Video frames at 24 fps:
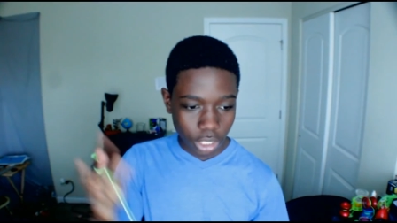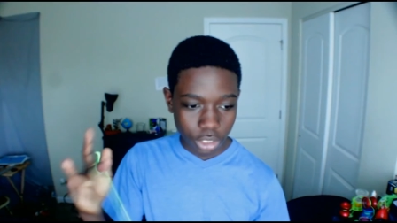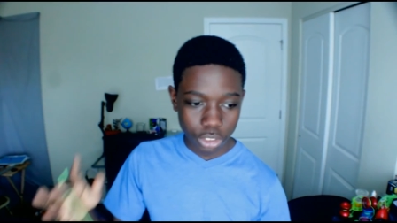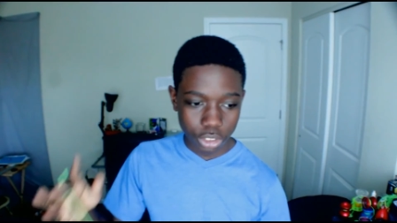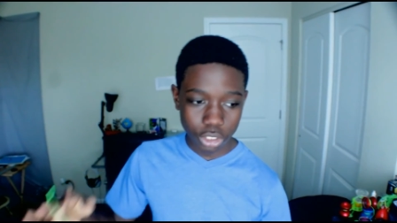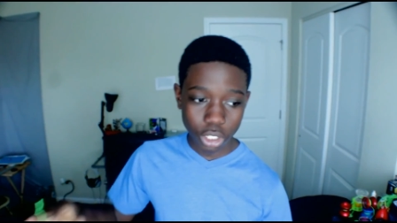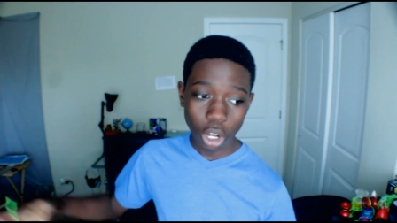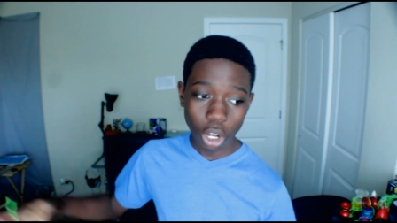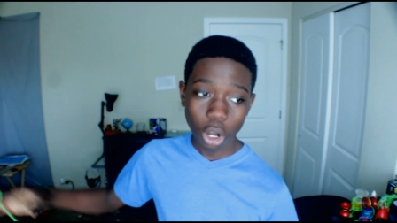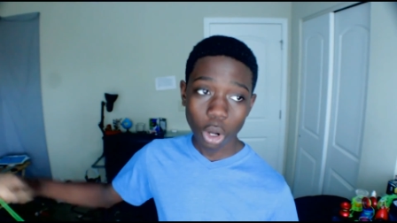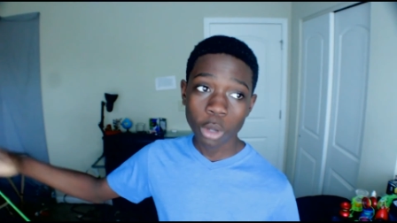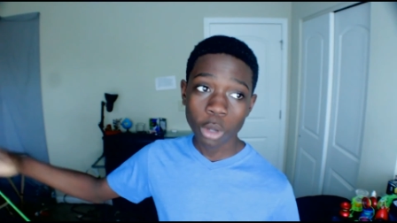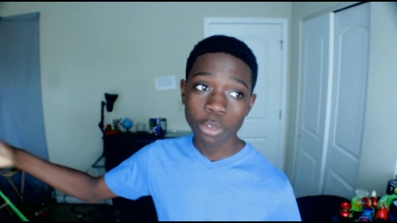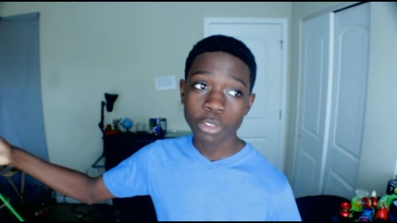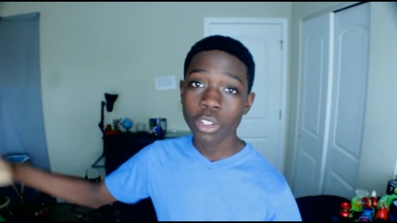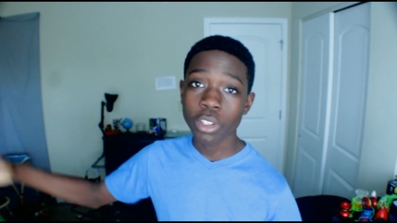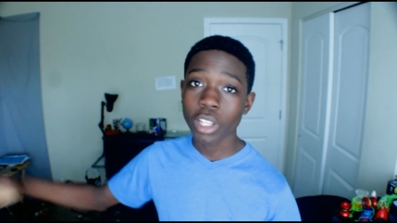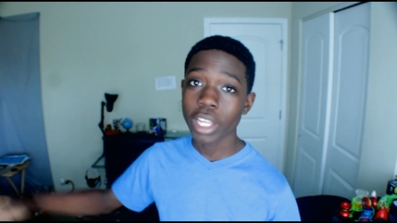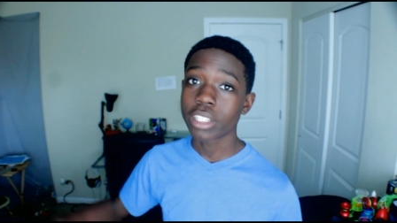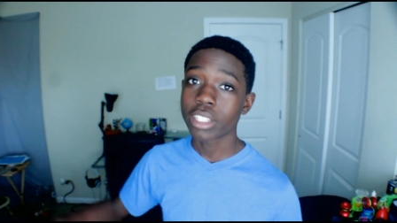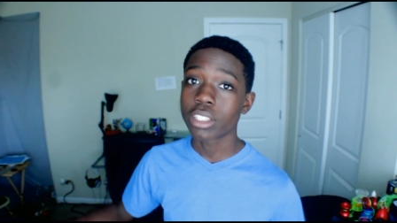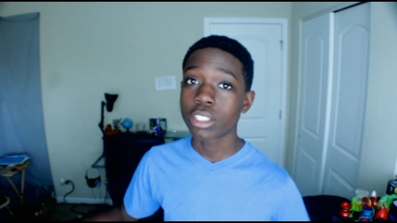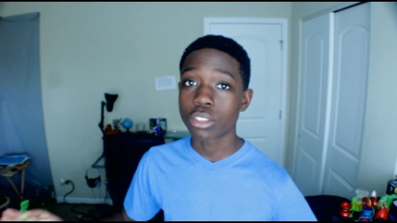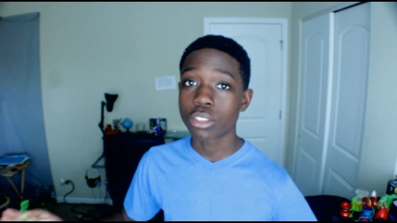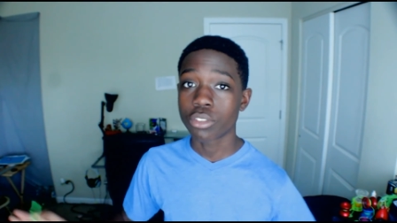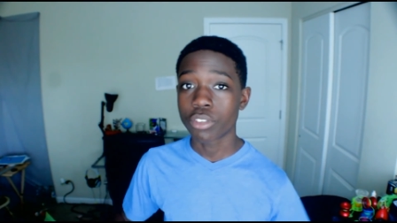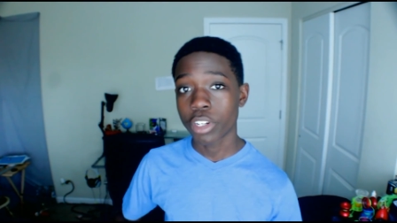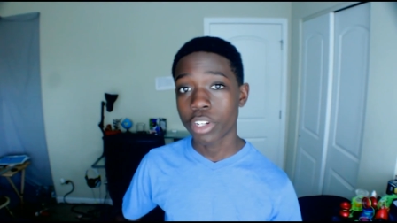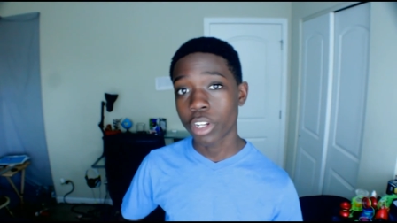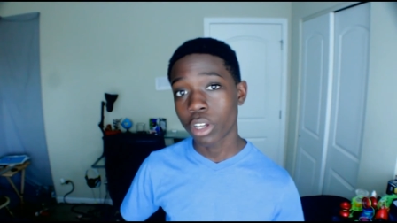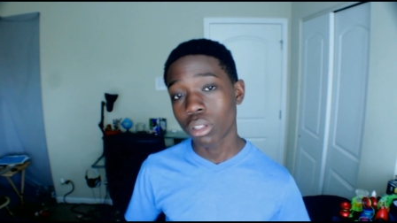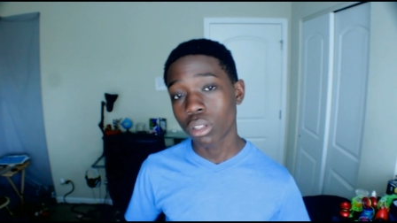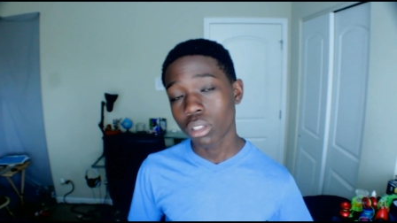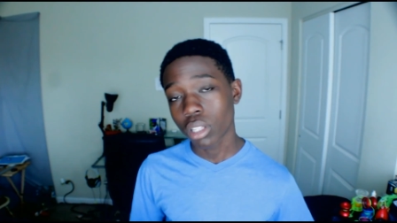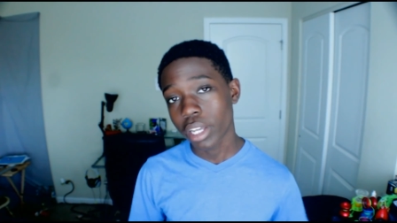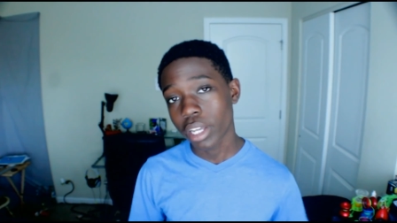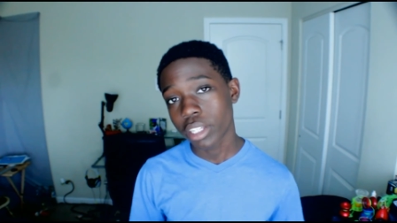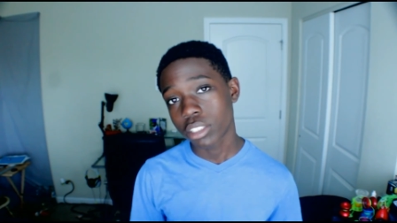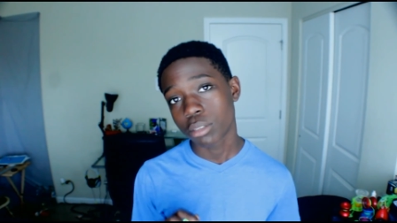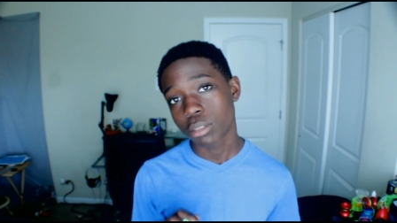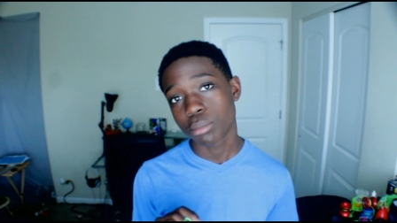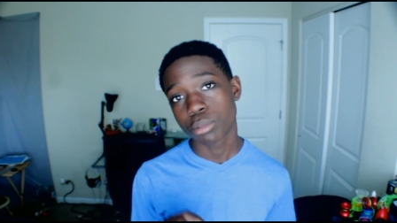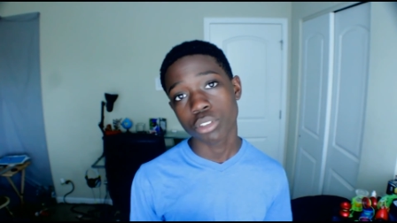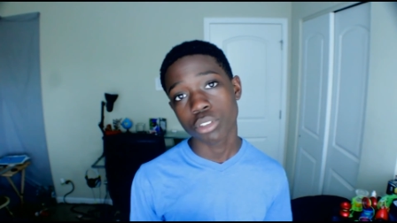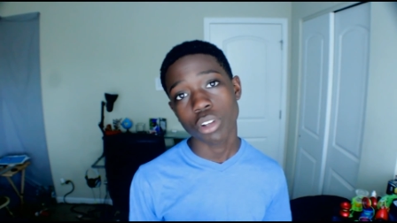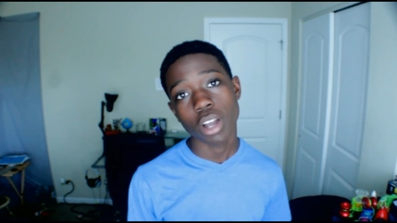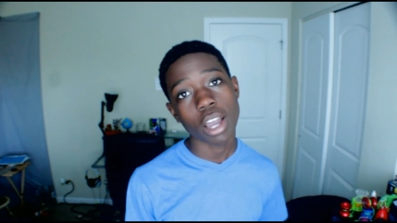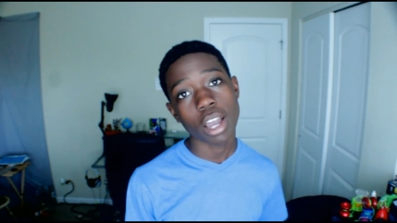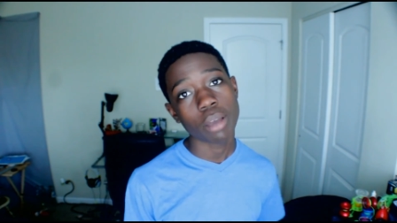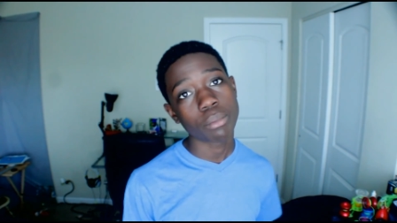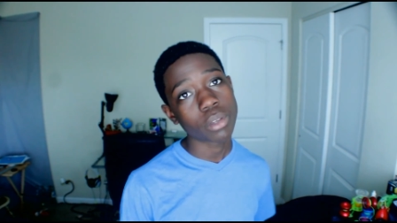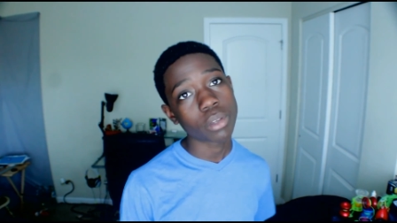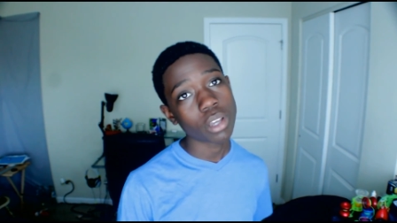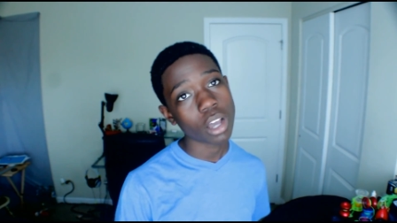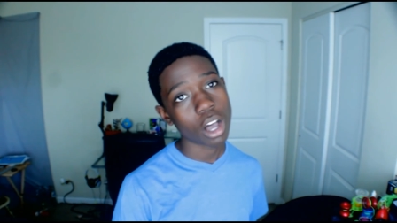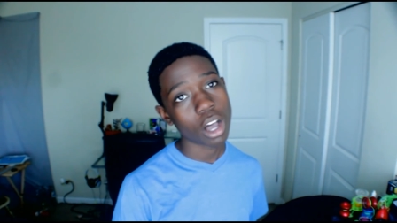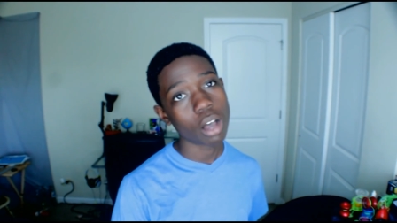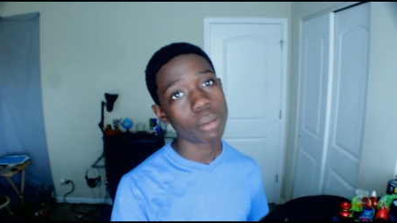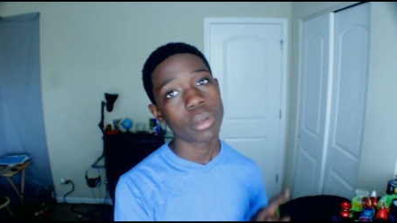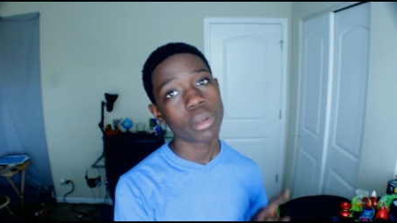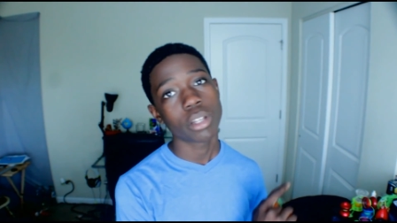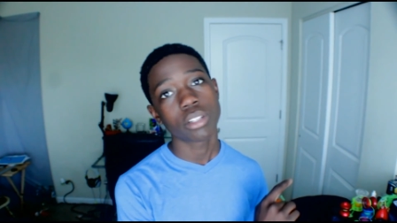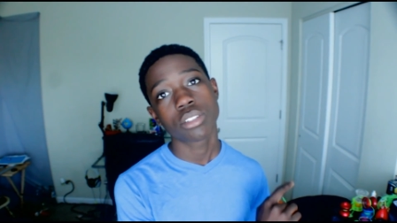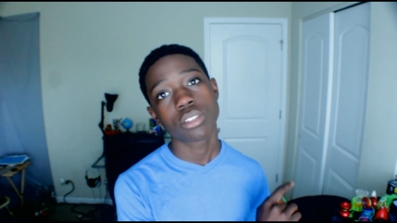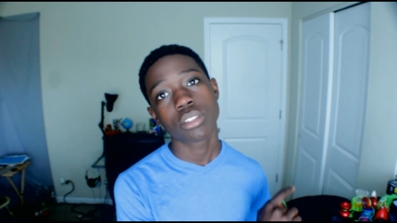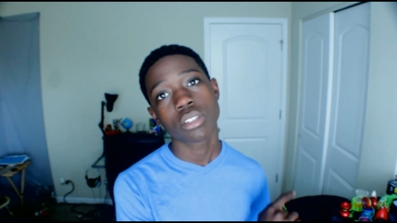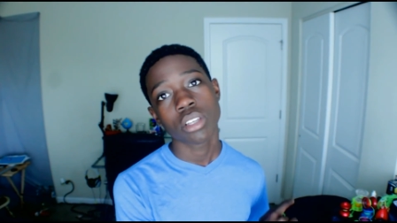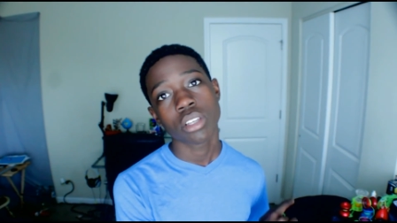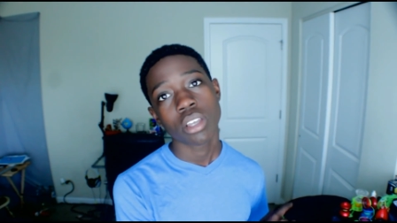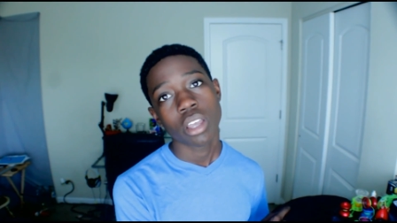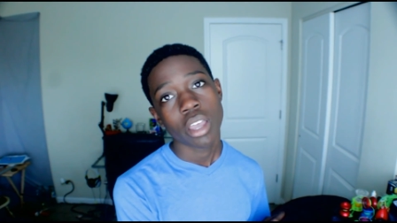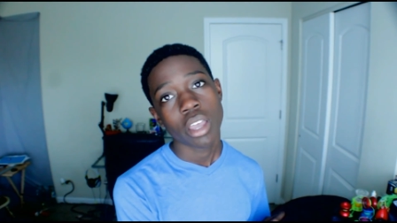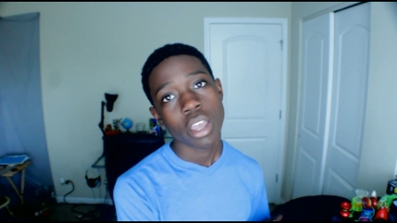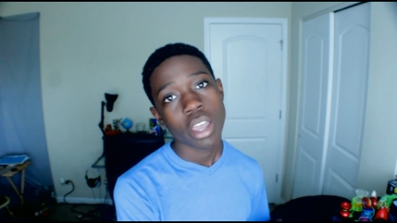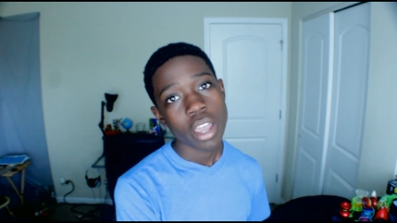So if you like this video, like, subscribe, comment,